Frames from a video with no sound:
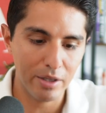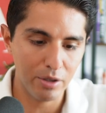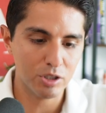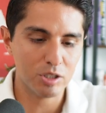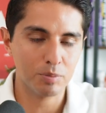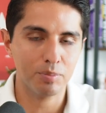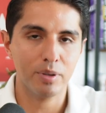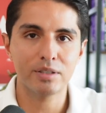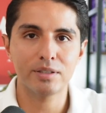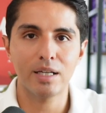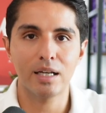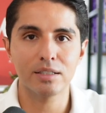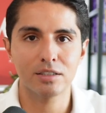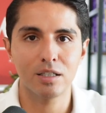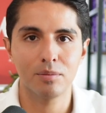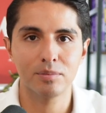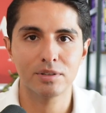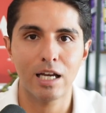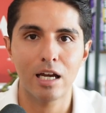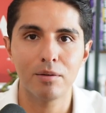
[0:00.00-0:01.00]
you split test
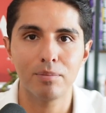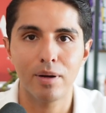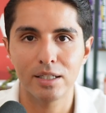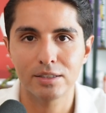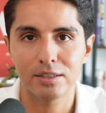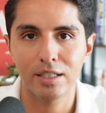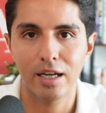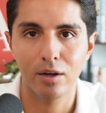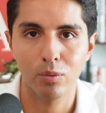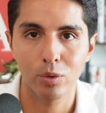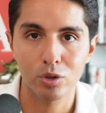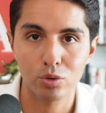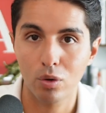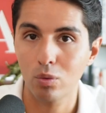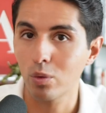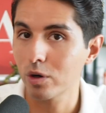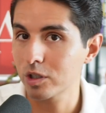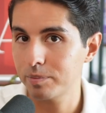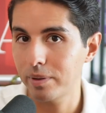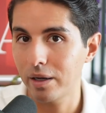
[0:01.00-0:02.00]
them side by side. Which one
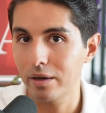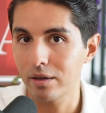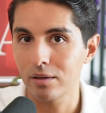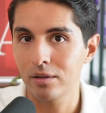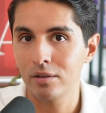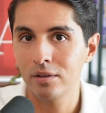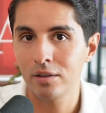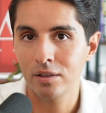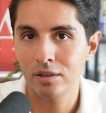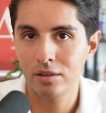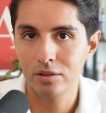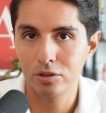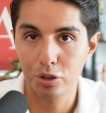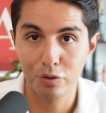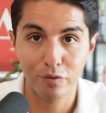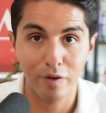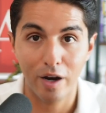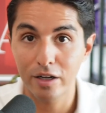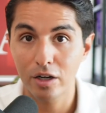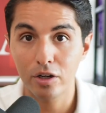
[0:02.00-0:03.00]
works better? Do you
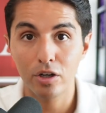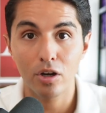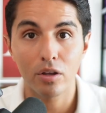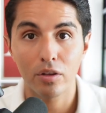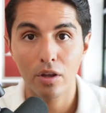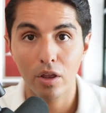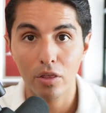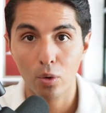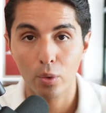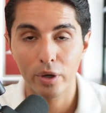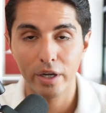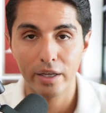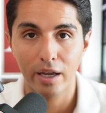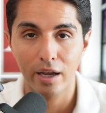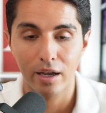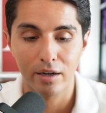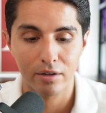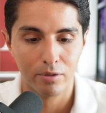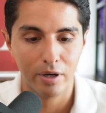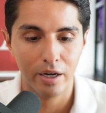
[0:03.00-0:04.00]
find another winning
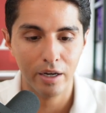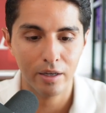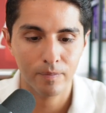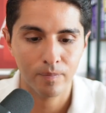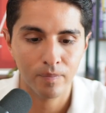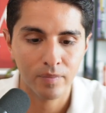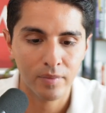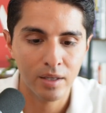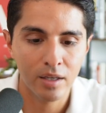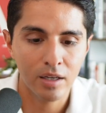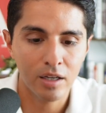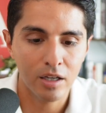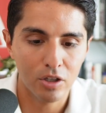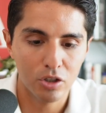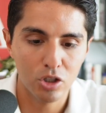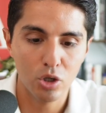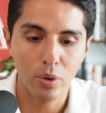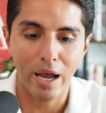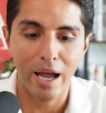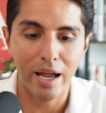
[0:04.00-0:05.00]
ad, right?
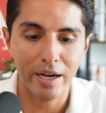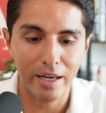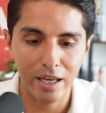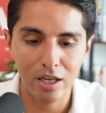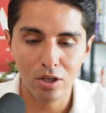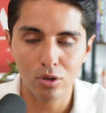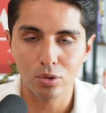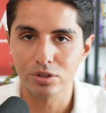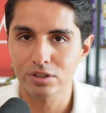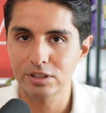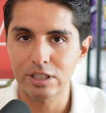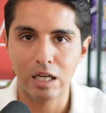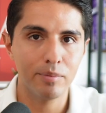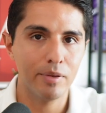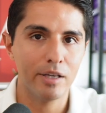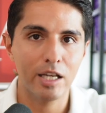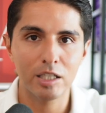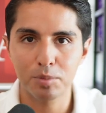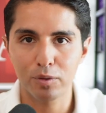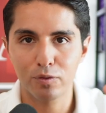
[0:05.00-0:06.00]
New ad angles, same
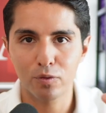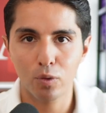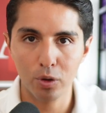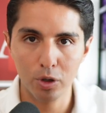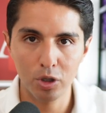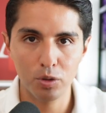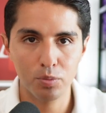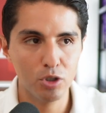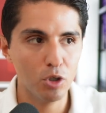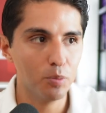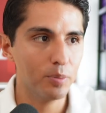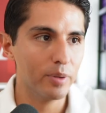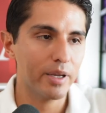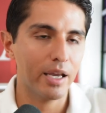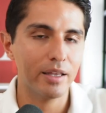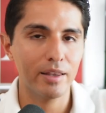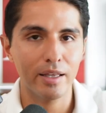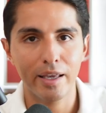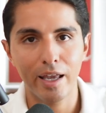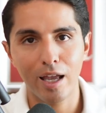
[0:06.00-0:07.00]
thing as before. You
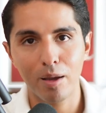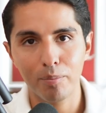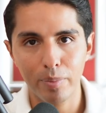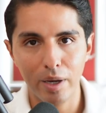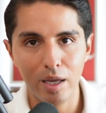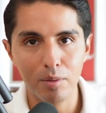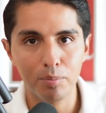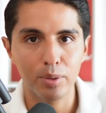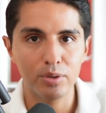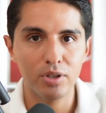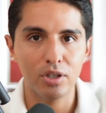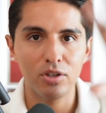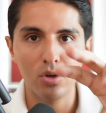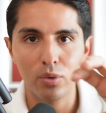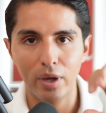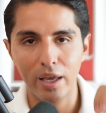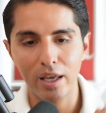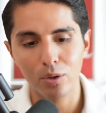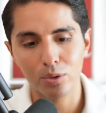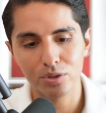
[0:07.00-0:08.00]
duplicate the campaign, put the new
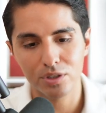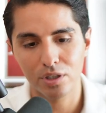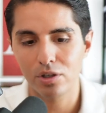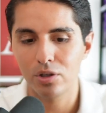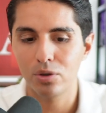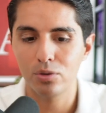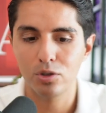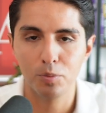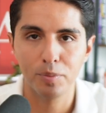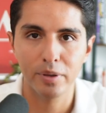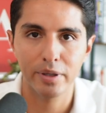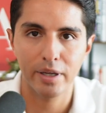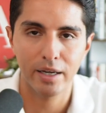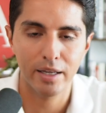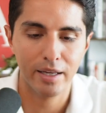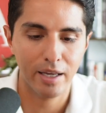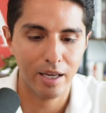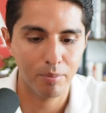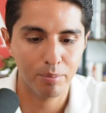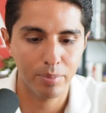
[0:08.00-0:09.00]
angles in the new
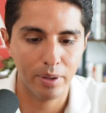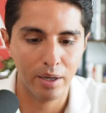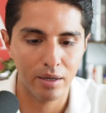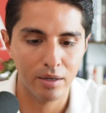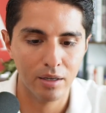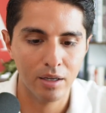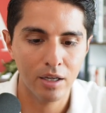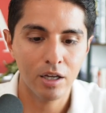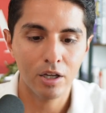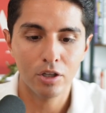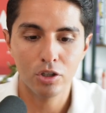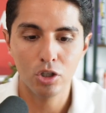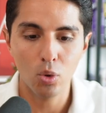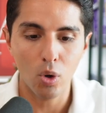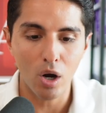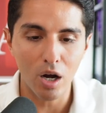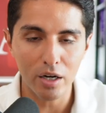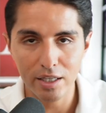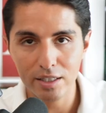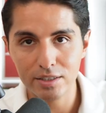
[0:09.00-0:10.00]
duplicated campaign. New
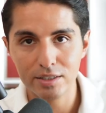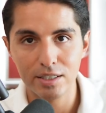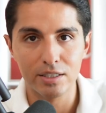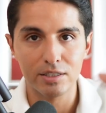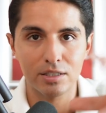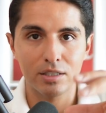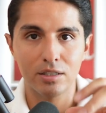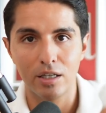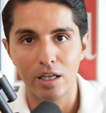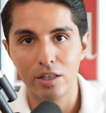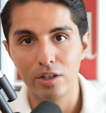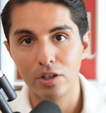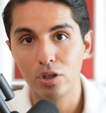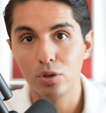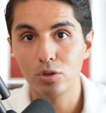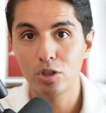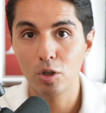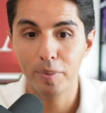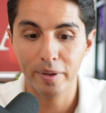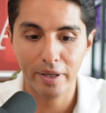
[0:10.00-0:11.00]
audiences in the
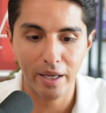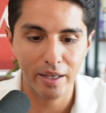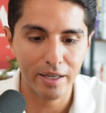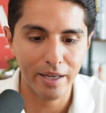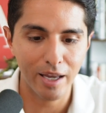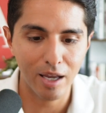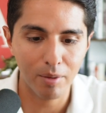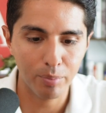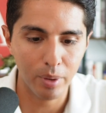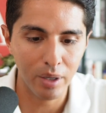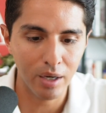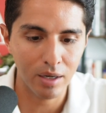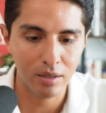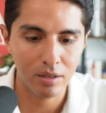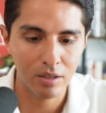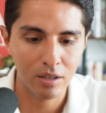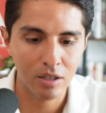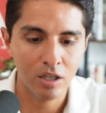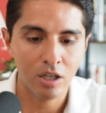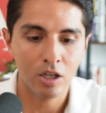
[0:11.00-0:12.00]
new duplicated campaign.
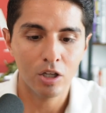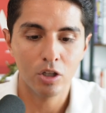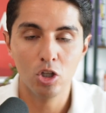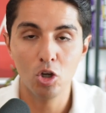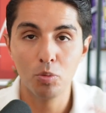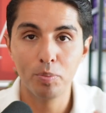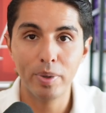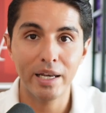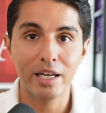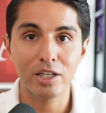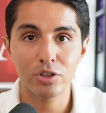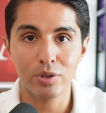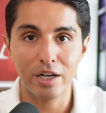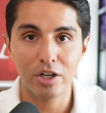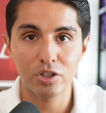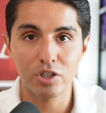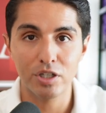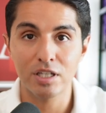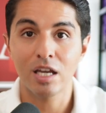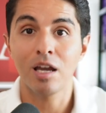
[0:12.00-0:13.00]
New bidding
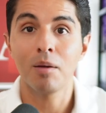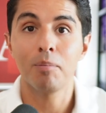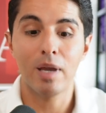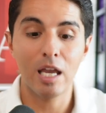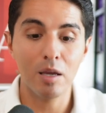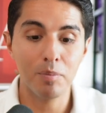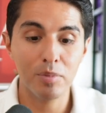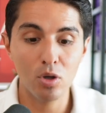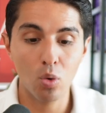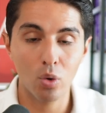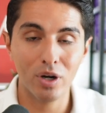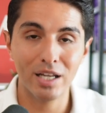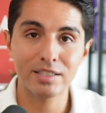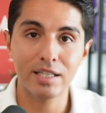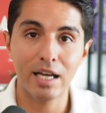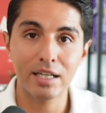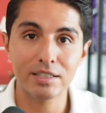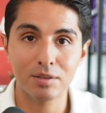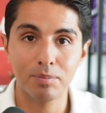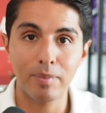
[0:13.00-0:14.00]
strategies. Maybe you want to
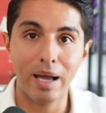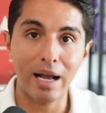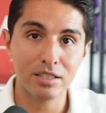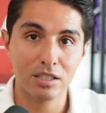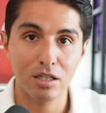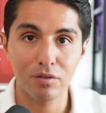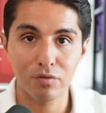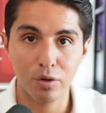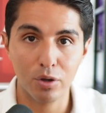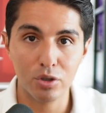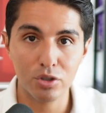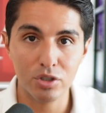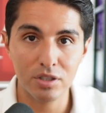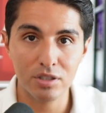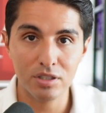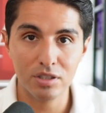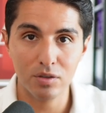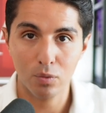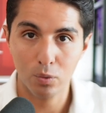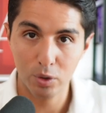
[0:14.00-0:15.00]
test max
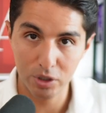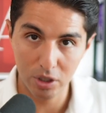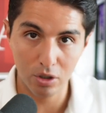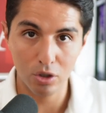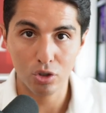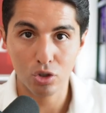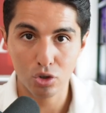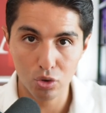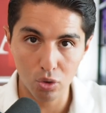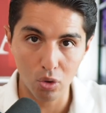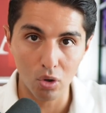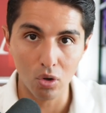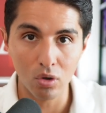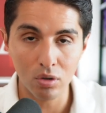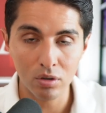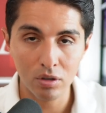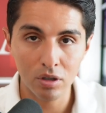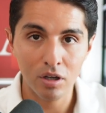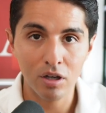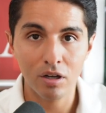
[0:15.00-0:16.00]
conversions with a
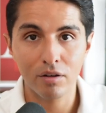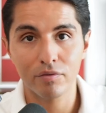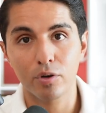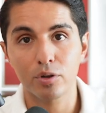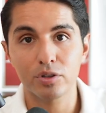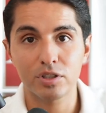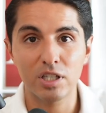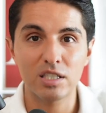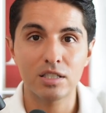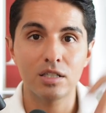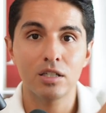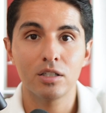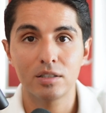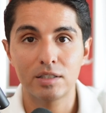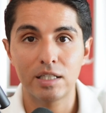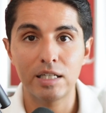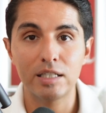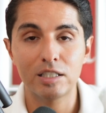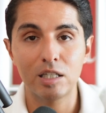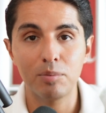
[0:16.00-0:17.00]
control versus
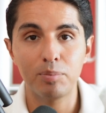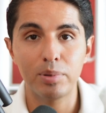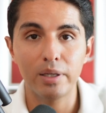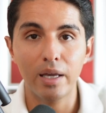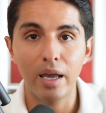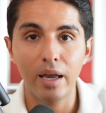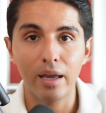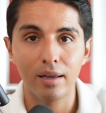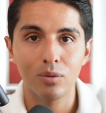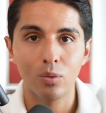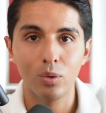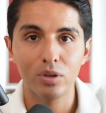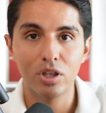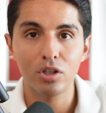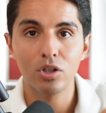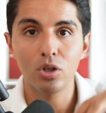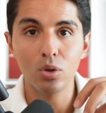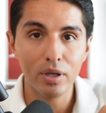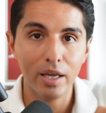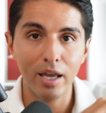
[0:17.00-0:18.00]
TCPA with the
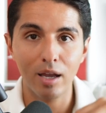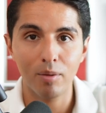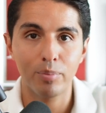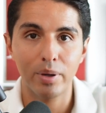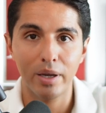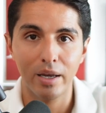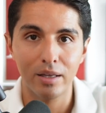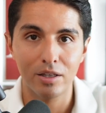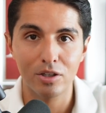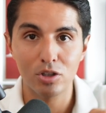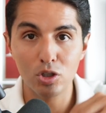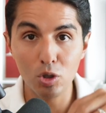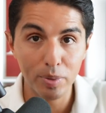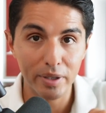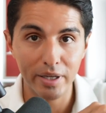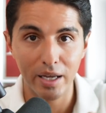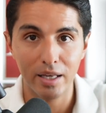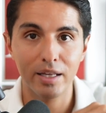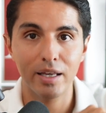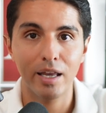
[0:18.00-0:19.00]
new campaign, the
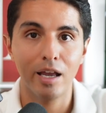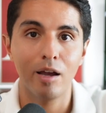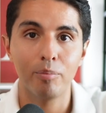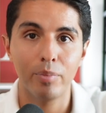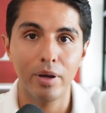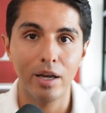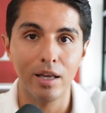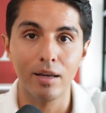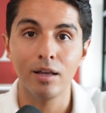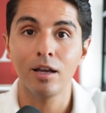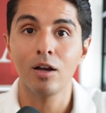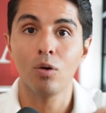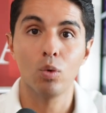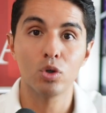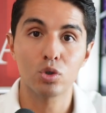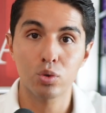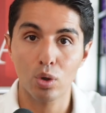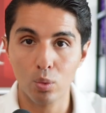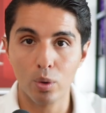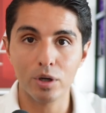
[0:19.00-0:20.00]
duplicated campaign.
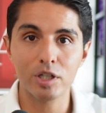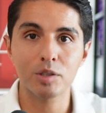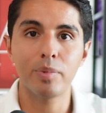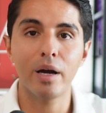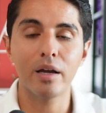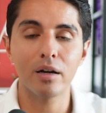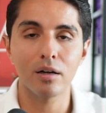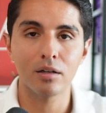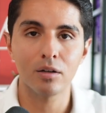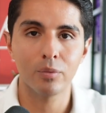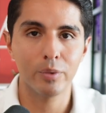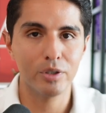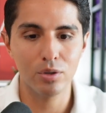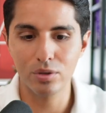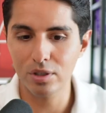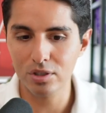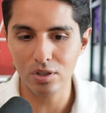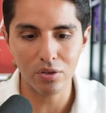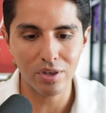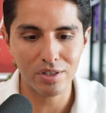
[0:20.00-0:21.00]
Which one works better? We do
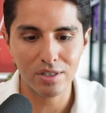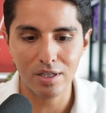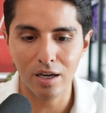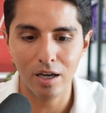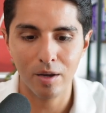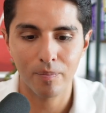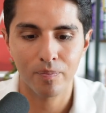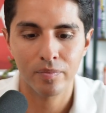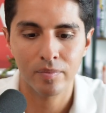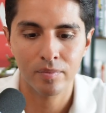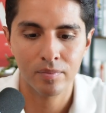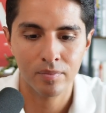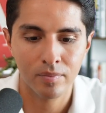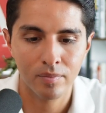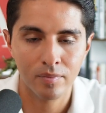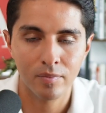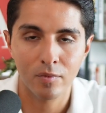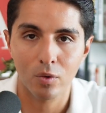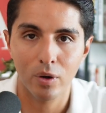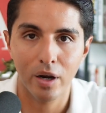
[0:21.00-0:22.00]
this all the time,
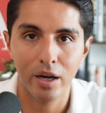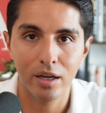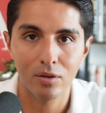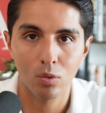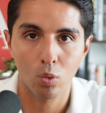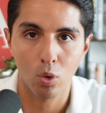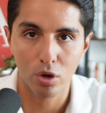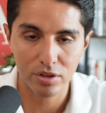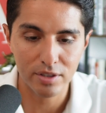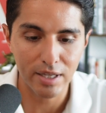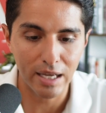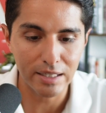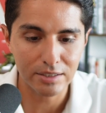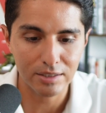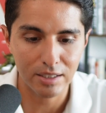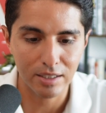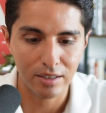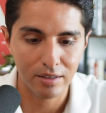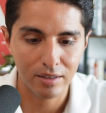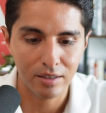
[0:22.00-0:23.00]
right? Worth
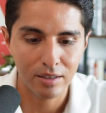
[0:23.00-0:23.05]
testing.